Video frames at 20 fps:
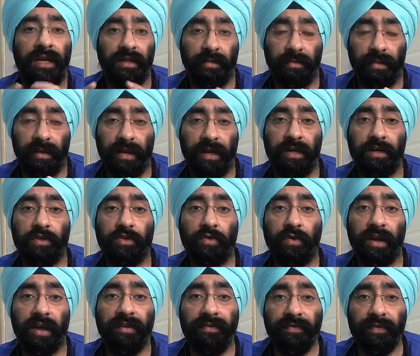in the blood.
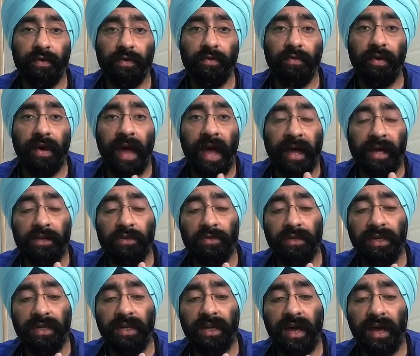So if you
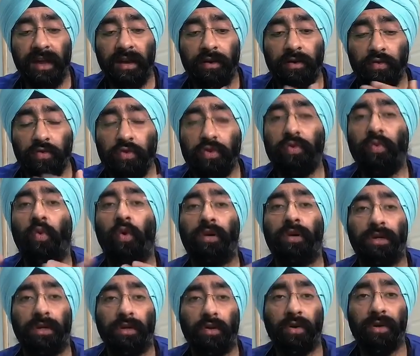actually lose
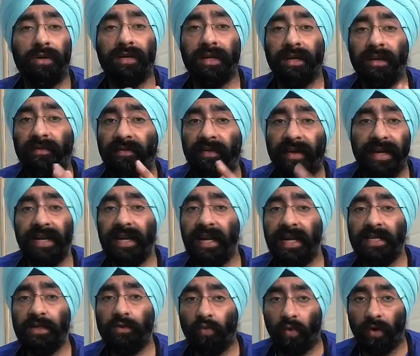water or drink very
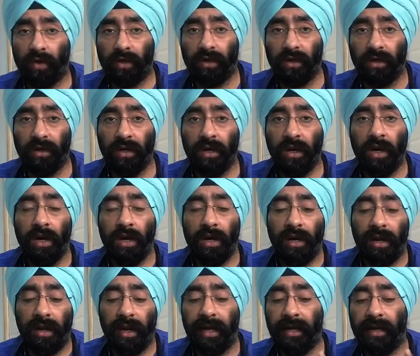less water,
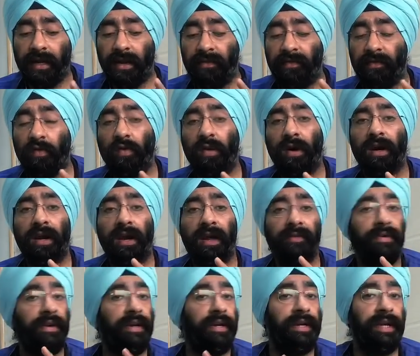like if you are
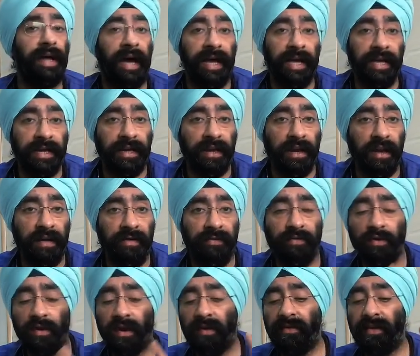having diarrhea,
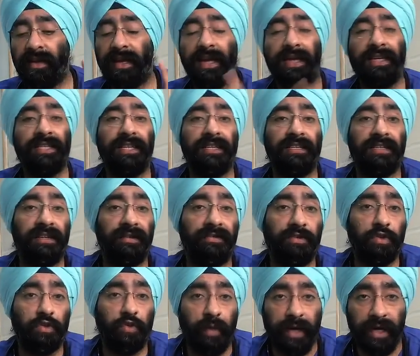if you are having excessive
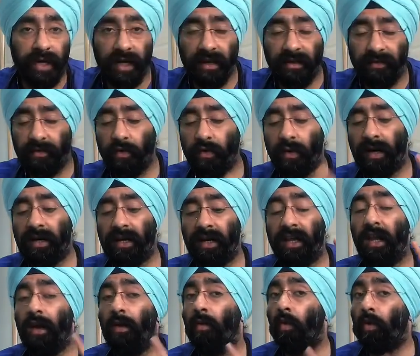sweating, if you are
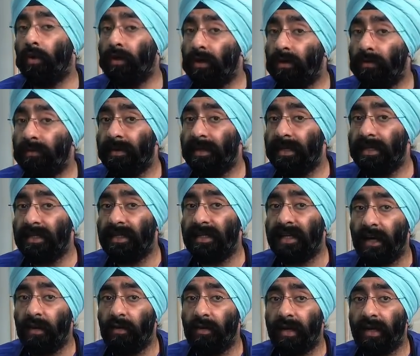taking water pills,
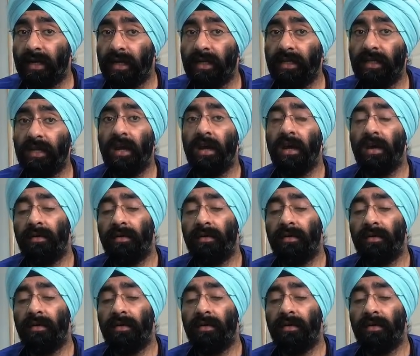diuretics